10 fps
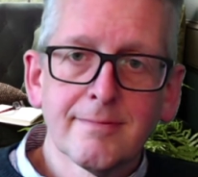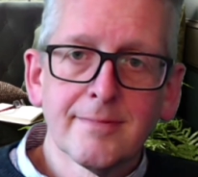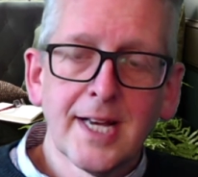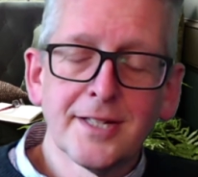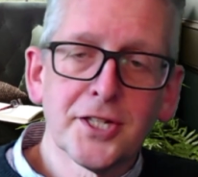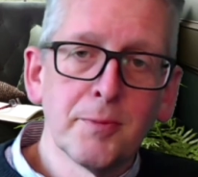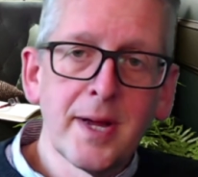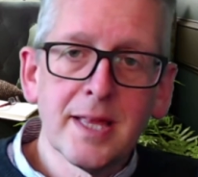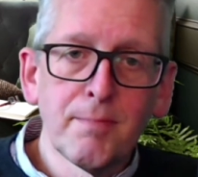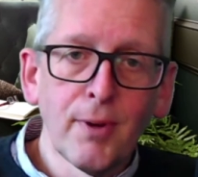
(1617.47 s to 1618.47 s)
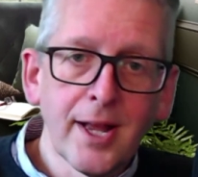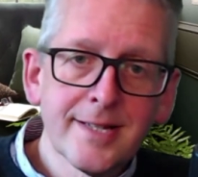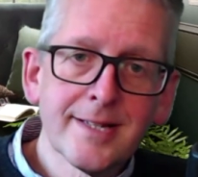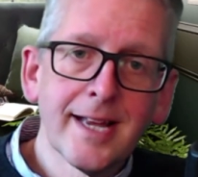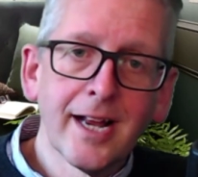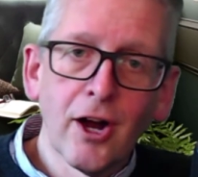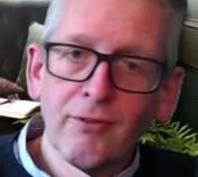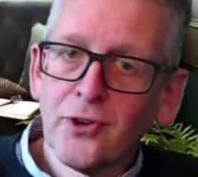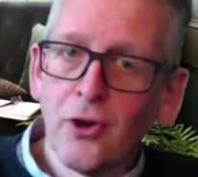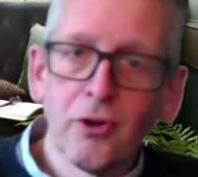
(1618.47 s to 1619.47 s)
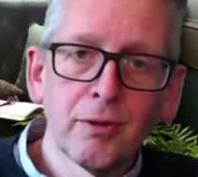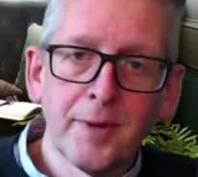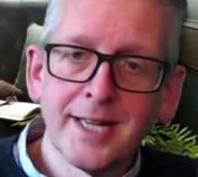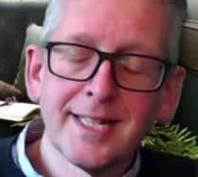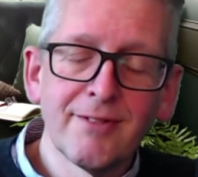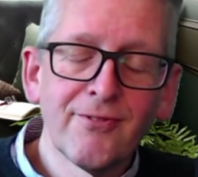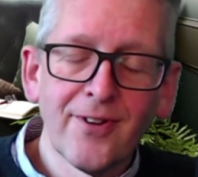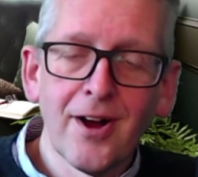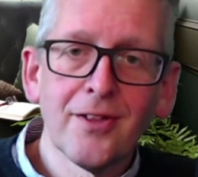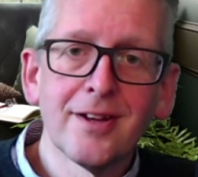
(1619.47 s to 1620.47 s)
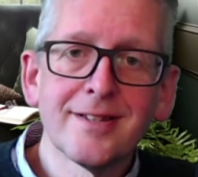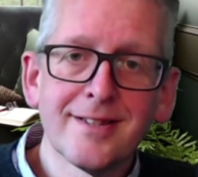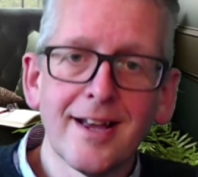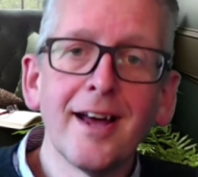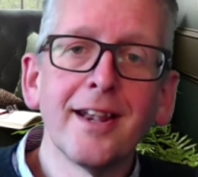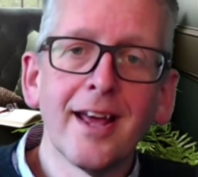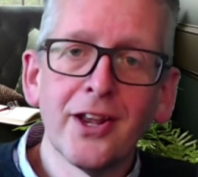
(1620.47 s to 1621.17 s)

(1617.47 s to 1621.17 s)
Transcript: And so may the blessing of God Almighty, Father, Son, and